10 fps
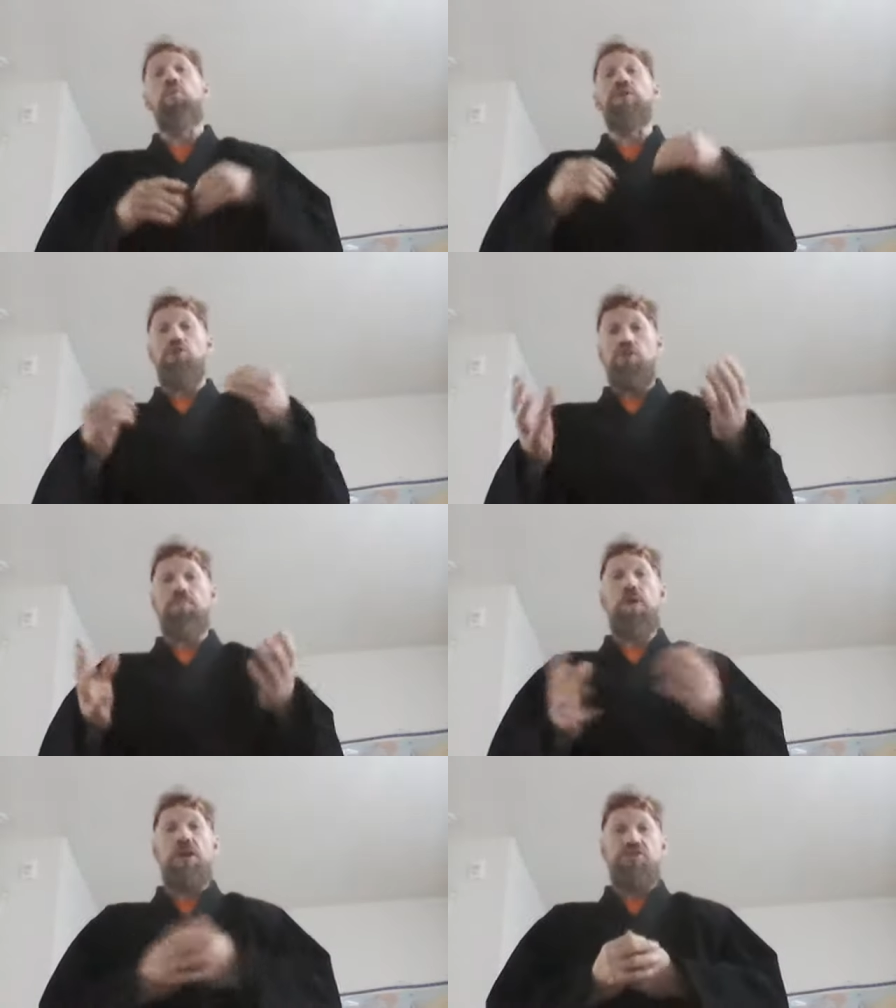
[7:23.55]
when you're
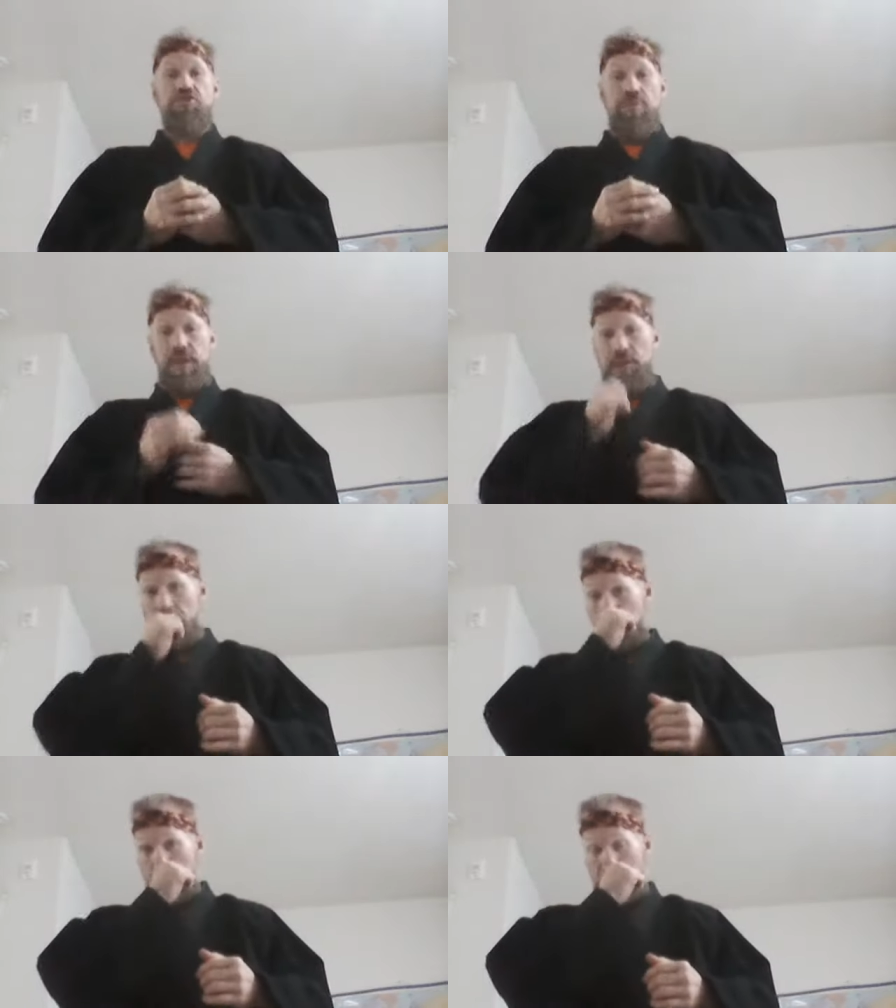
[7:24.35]
posturing,
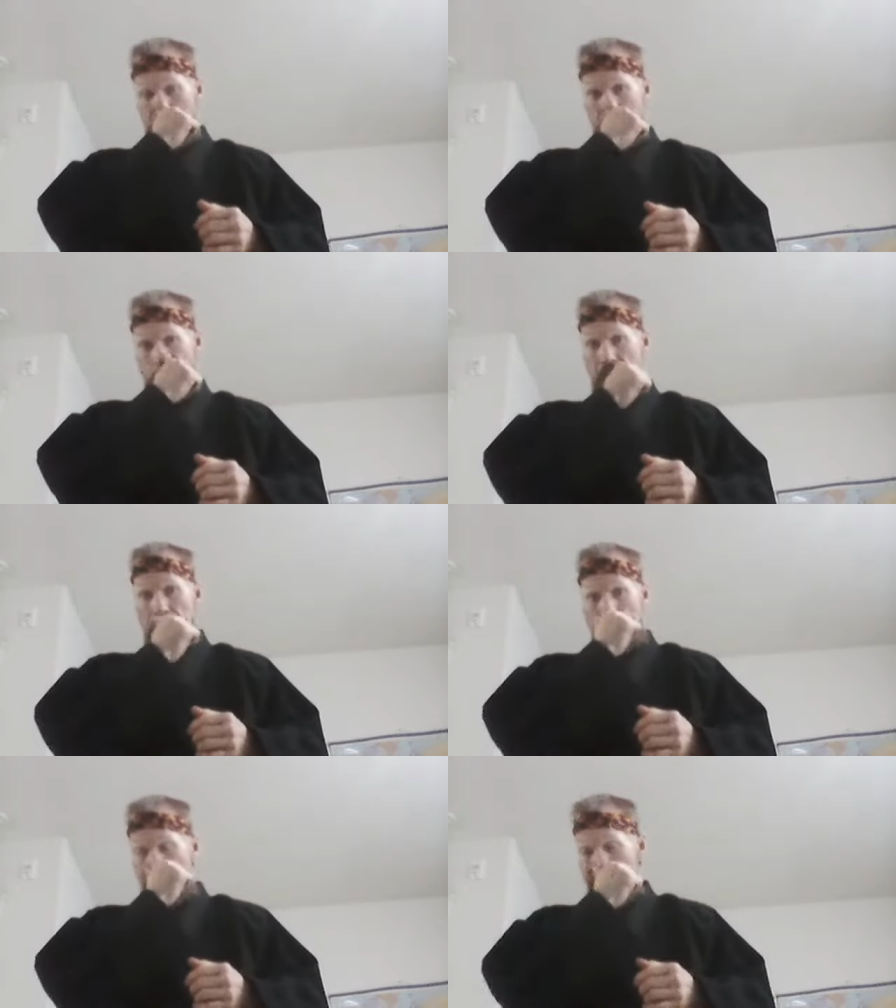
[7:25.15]

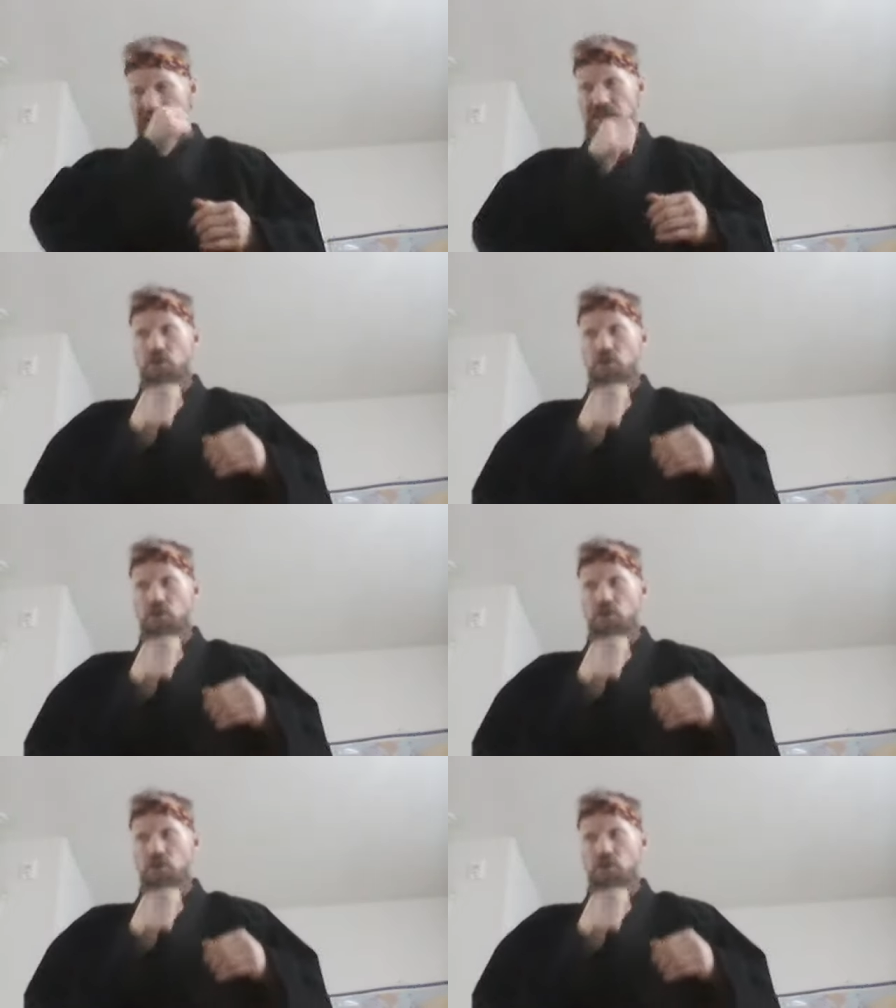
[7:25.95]
and